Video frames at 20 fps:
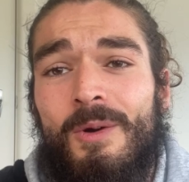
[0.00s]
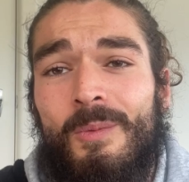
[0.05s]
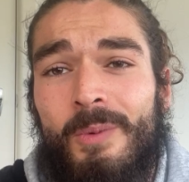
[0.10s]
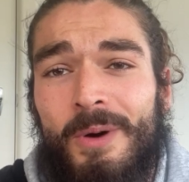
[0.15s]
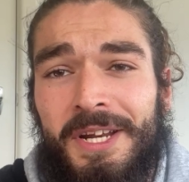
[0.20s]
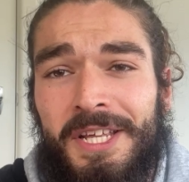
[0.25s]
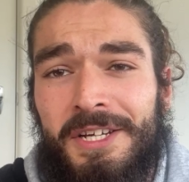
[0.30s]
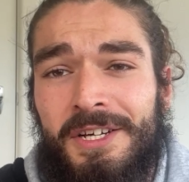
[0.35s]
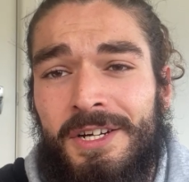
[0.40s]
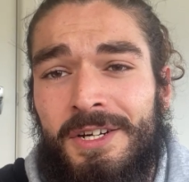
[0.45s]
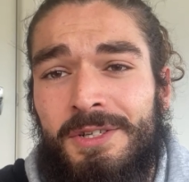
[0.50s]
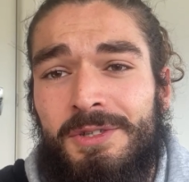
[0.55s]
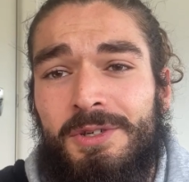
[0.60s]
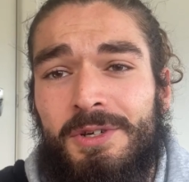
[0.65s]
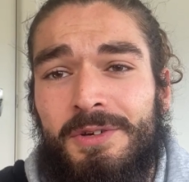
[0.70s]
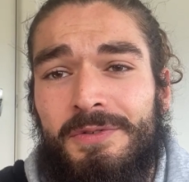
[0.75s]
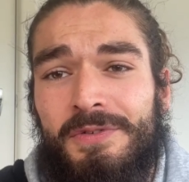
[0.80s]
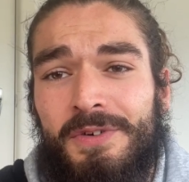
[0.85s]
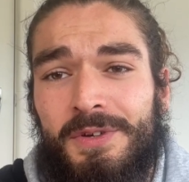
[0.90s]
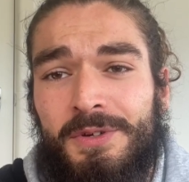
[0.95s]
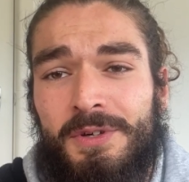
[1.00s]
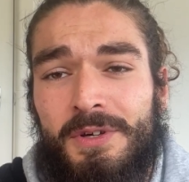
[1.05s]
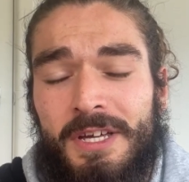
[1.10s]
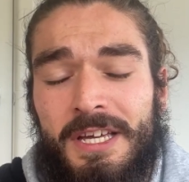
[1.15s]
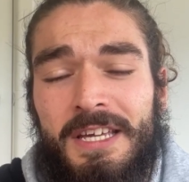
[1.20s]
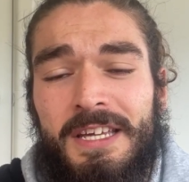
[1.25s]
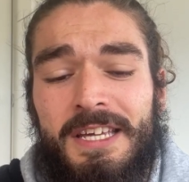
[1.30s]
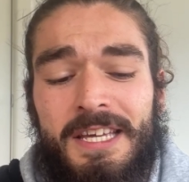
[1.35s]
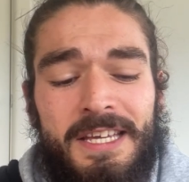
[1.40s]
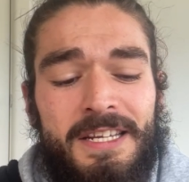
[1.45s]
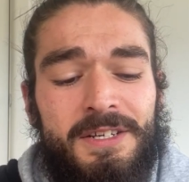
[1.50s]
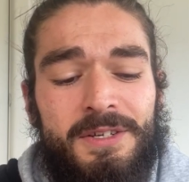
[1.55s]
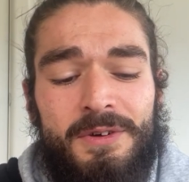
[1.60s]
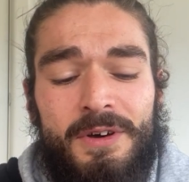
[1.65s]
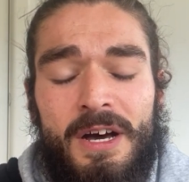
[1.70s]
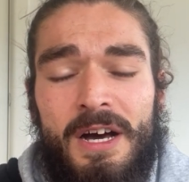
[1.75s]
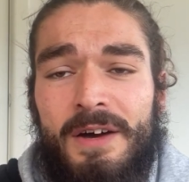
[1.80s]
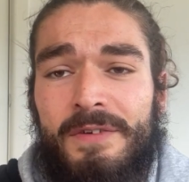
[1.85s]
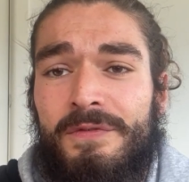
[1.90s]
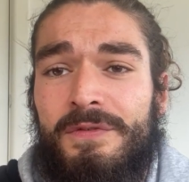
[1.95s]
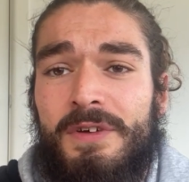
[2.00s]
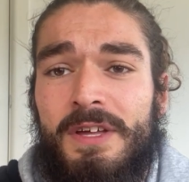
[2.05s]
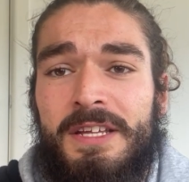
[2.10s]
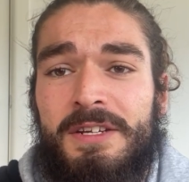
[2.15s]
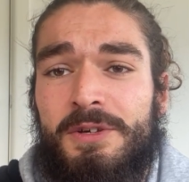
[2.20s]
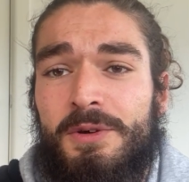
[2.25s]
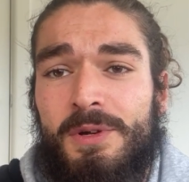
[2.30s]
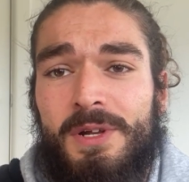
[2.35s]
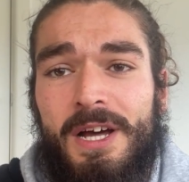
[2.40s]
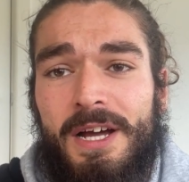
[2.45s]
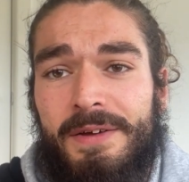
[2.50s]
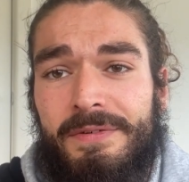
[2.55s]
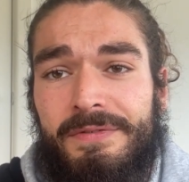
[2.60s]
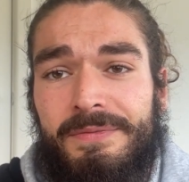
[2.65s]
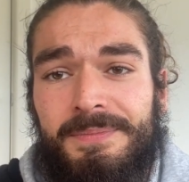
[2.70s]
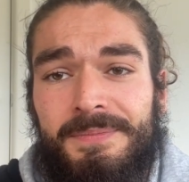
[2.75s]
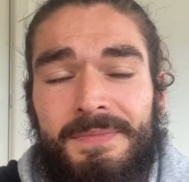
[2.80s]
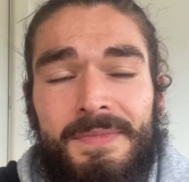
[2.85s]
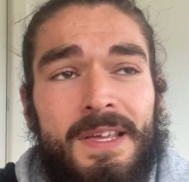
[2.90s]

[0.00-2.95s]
What are you going to do in your life?